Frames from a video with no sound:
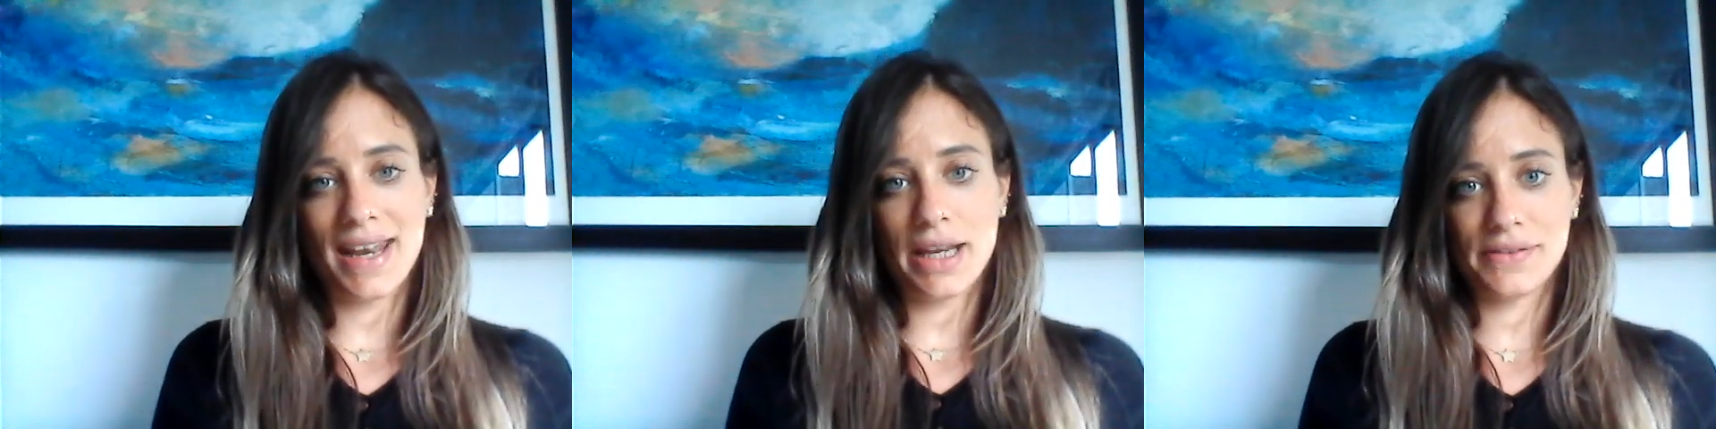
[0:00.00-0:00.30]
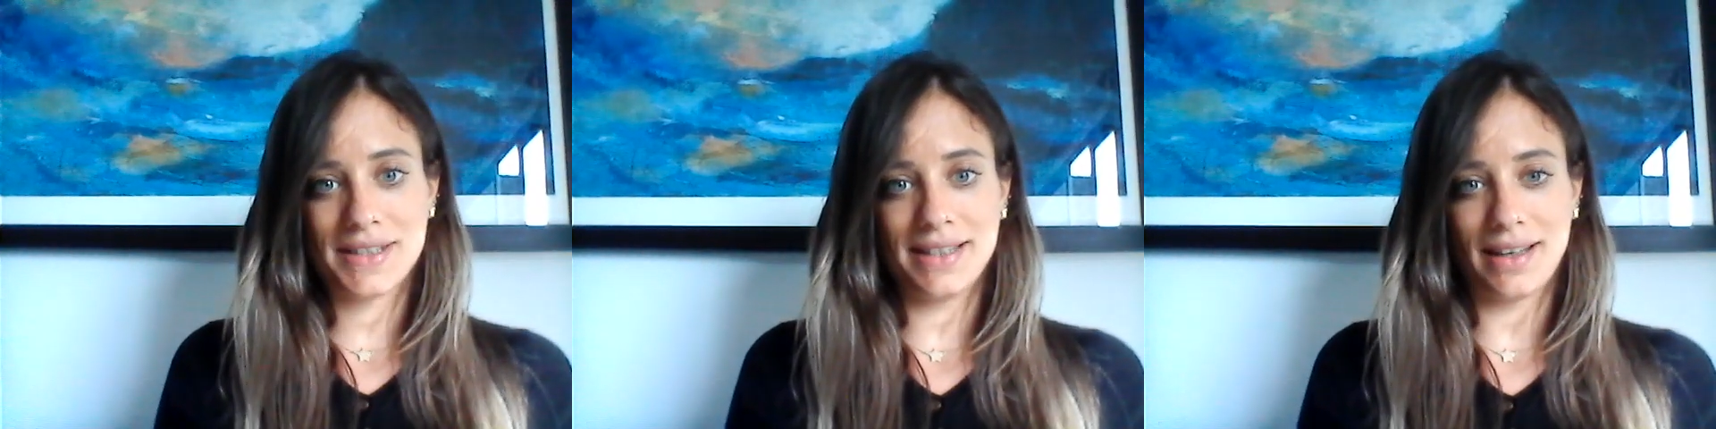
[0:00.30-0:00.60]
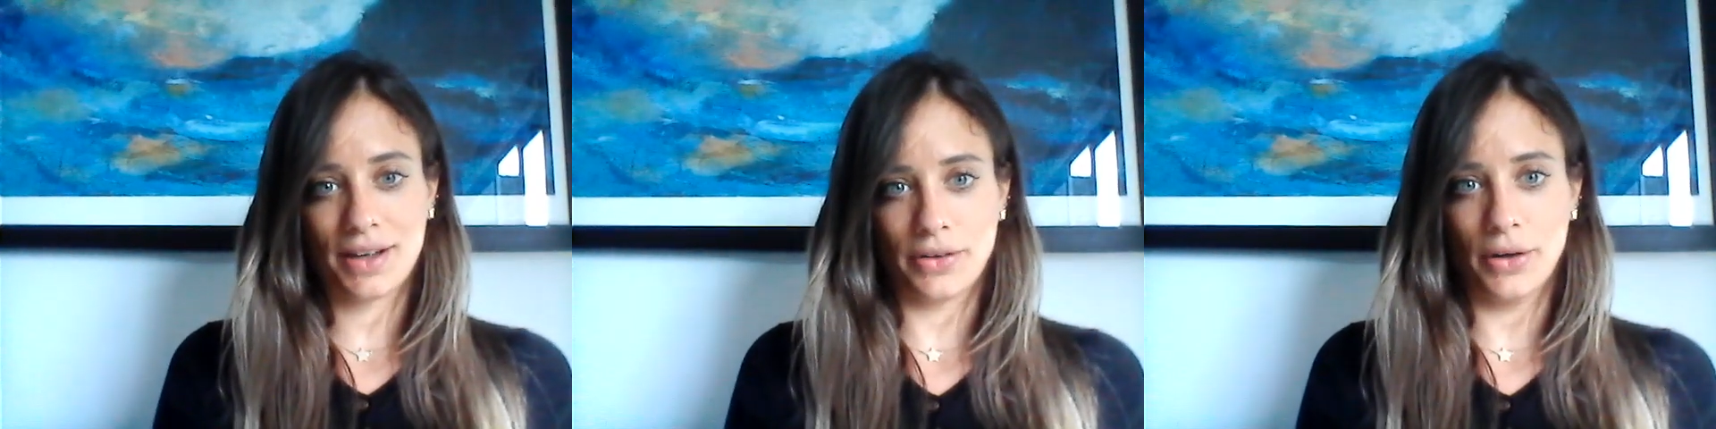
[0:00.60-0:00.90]
NFC
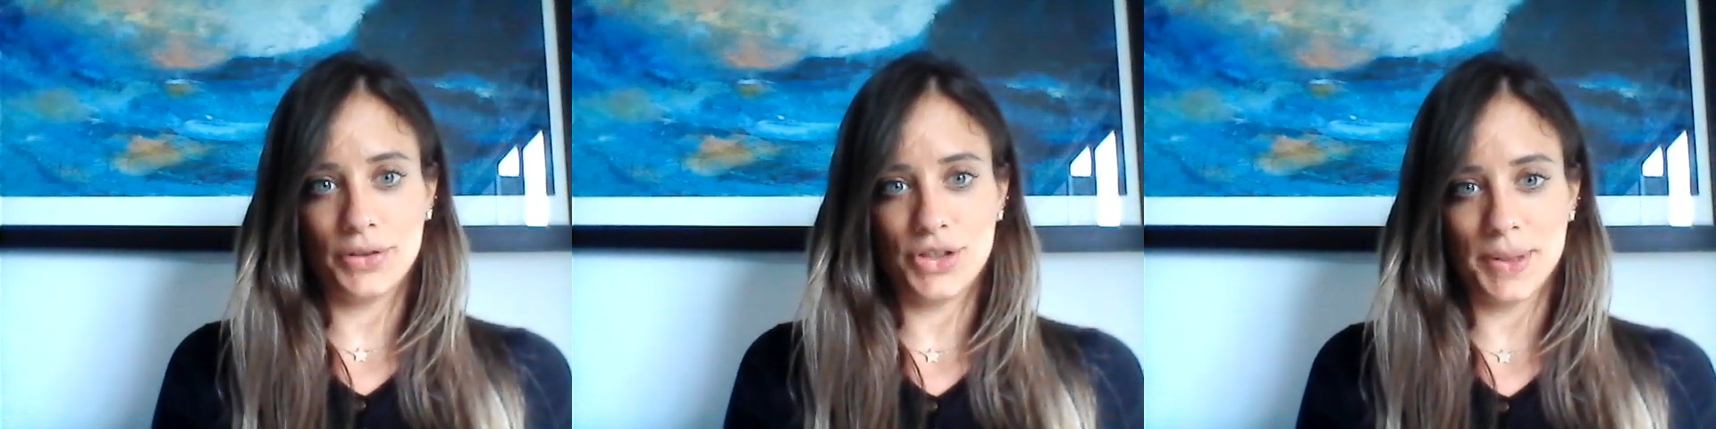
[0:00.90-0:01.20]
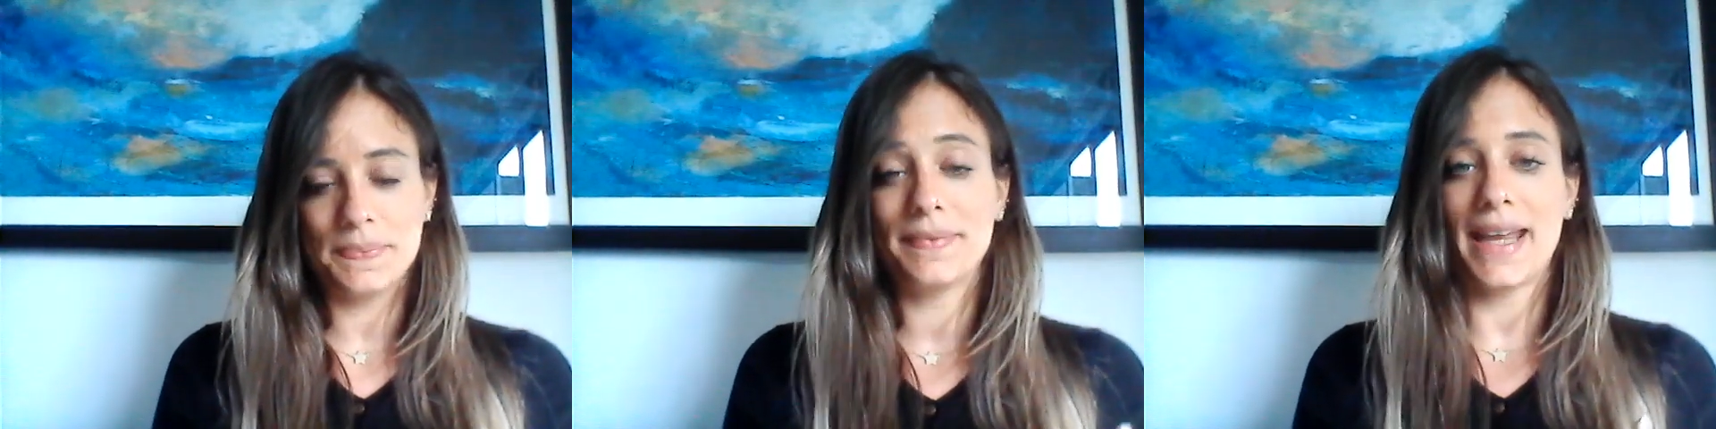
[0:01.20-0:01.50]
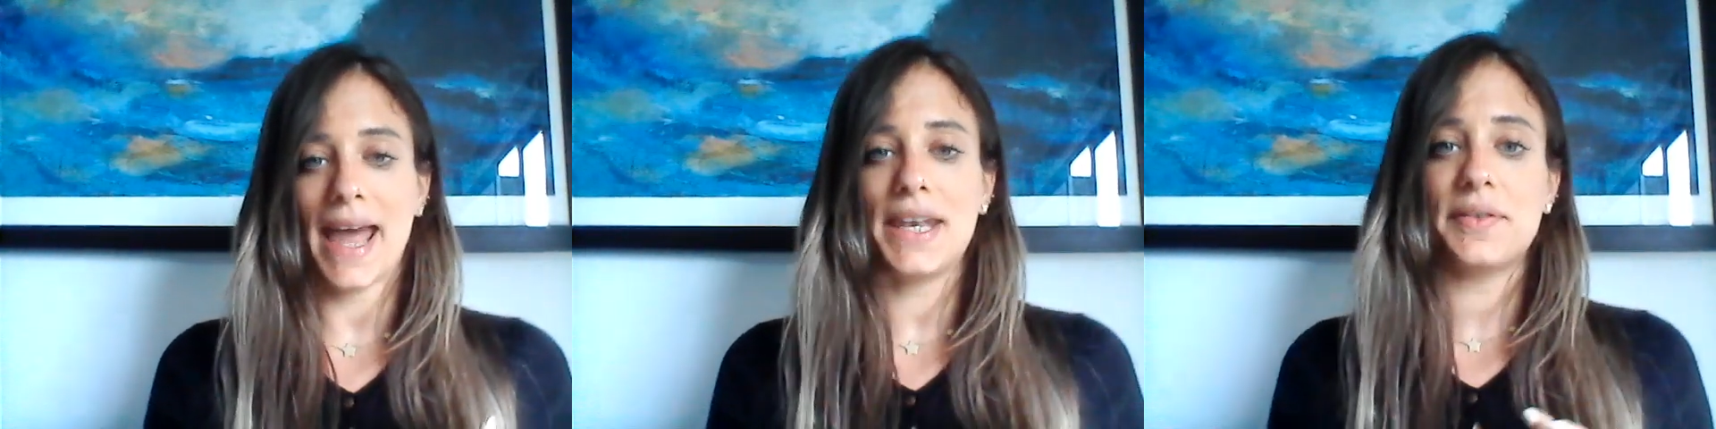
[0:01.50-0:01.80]
technology.
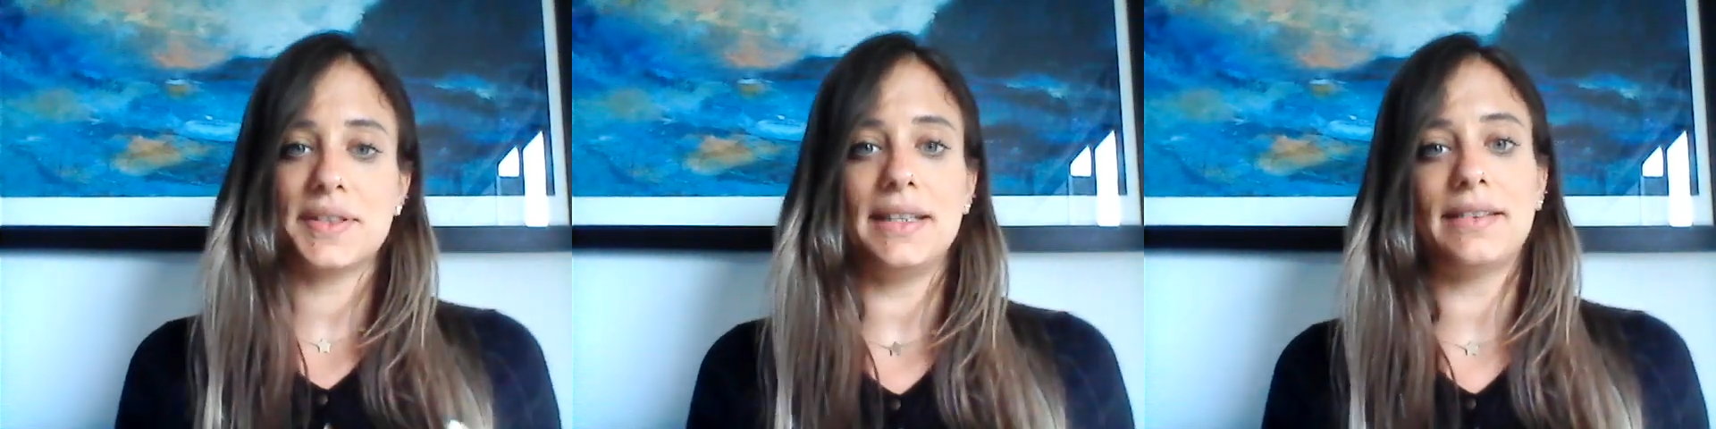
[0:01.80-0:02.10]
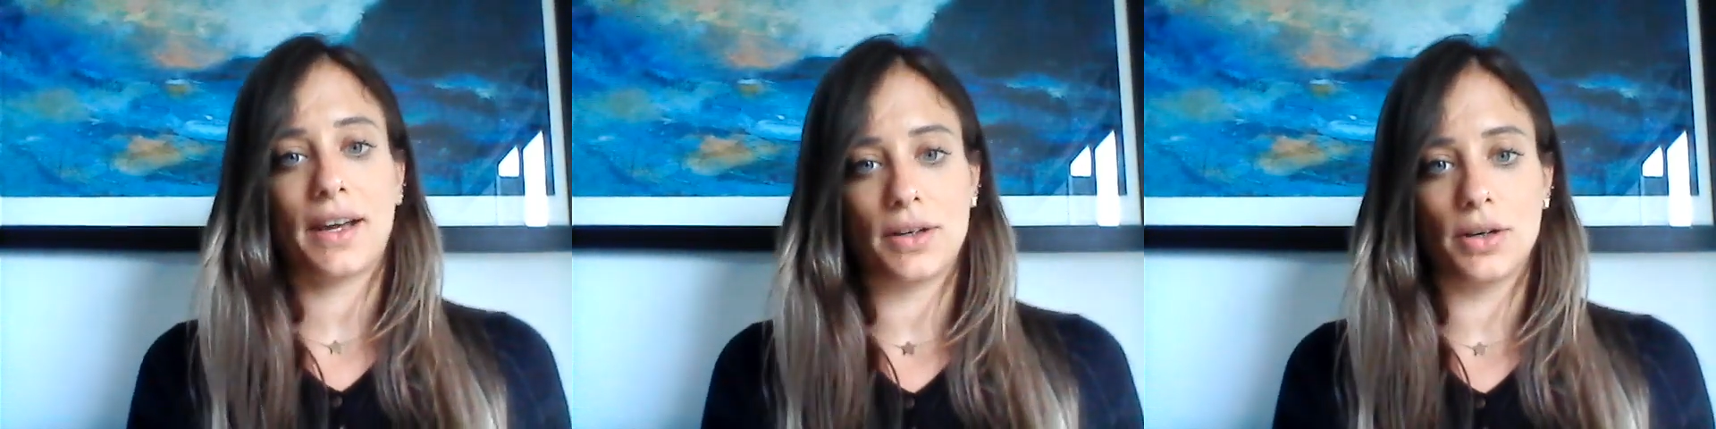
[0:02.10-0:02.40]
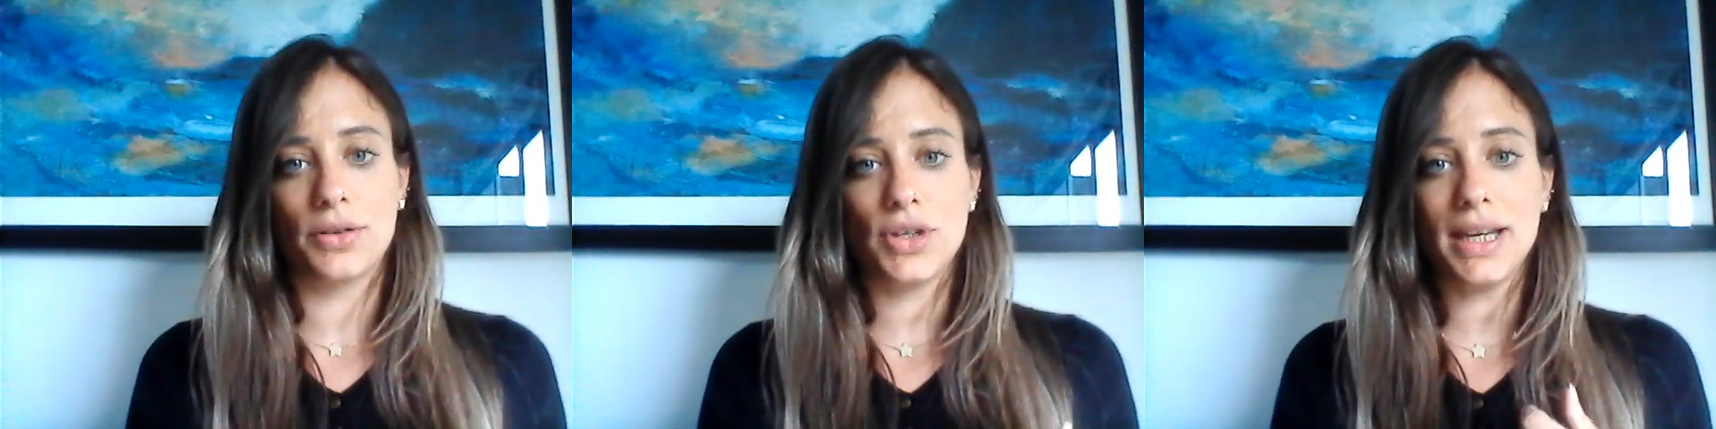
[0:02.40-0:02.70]
The NFC
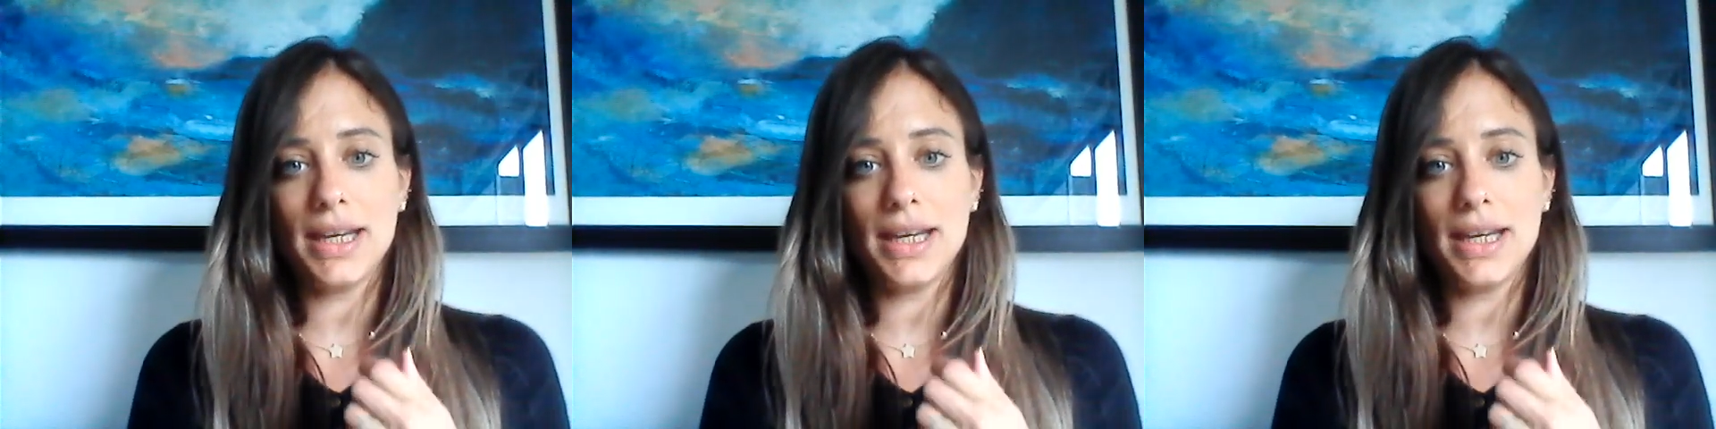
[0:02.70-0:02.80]
technology